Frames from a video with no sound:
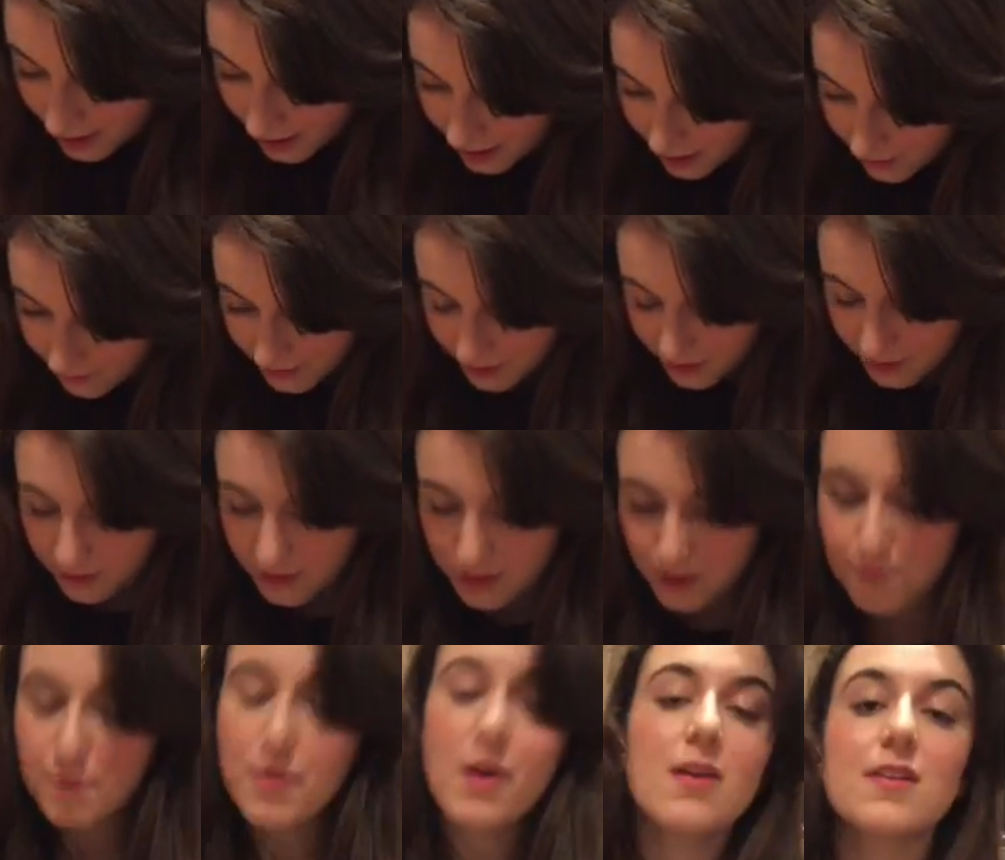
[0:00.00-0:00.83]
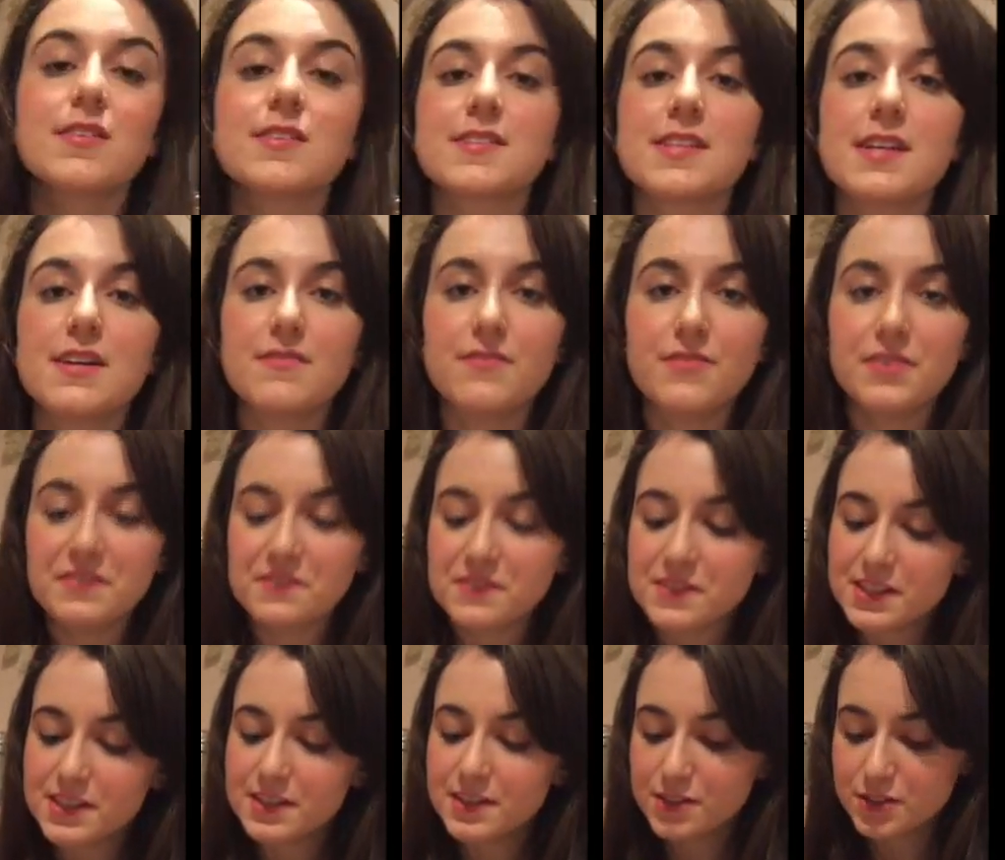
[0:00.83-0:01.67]
And we're going to pulse it
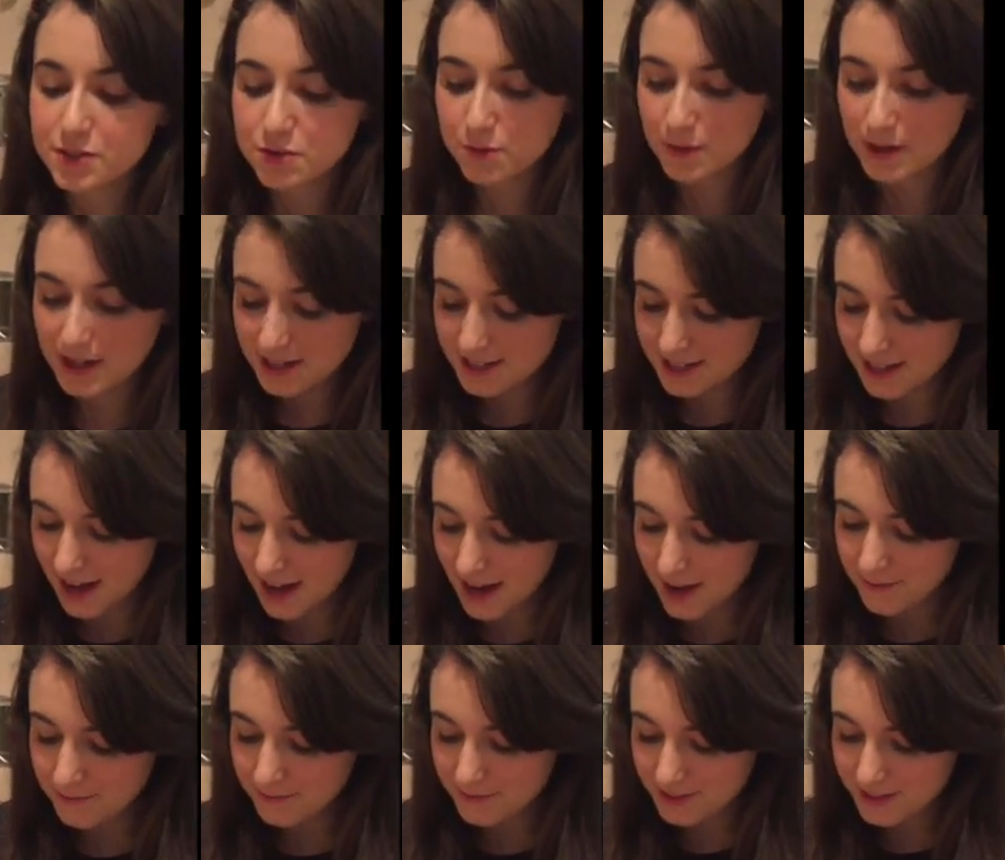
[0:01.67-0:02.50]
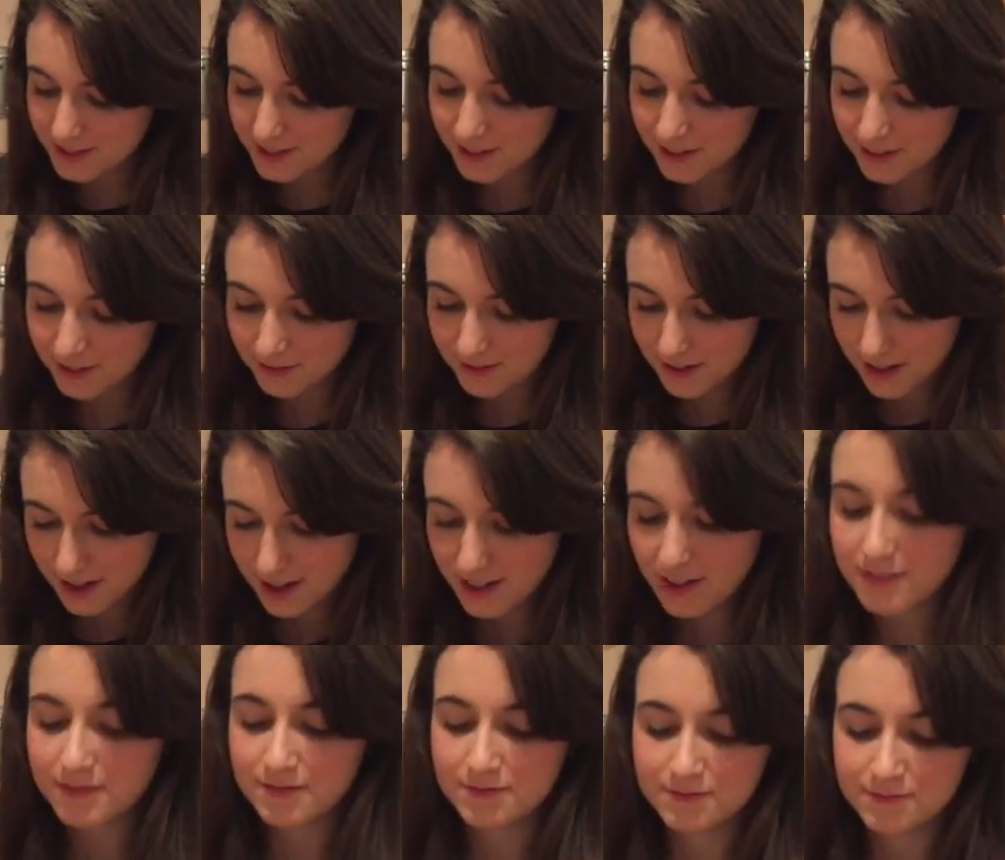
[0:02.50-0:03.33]
15 to 20 times. So,
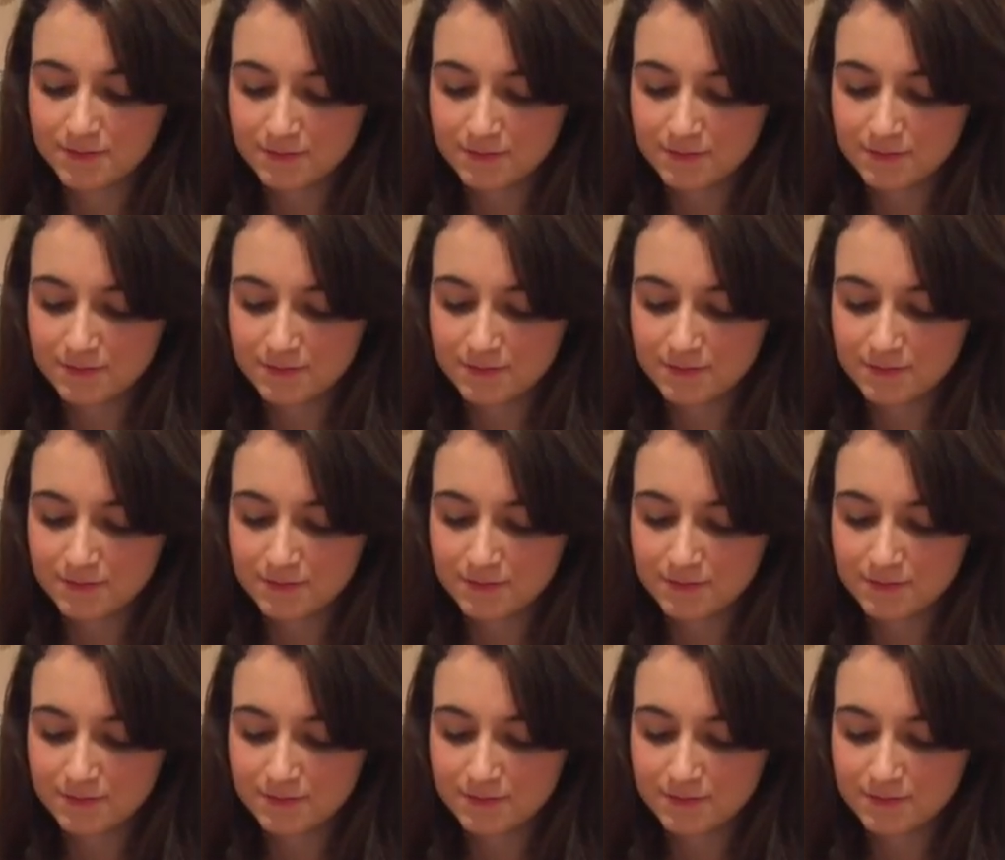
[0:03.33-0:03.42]
ready?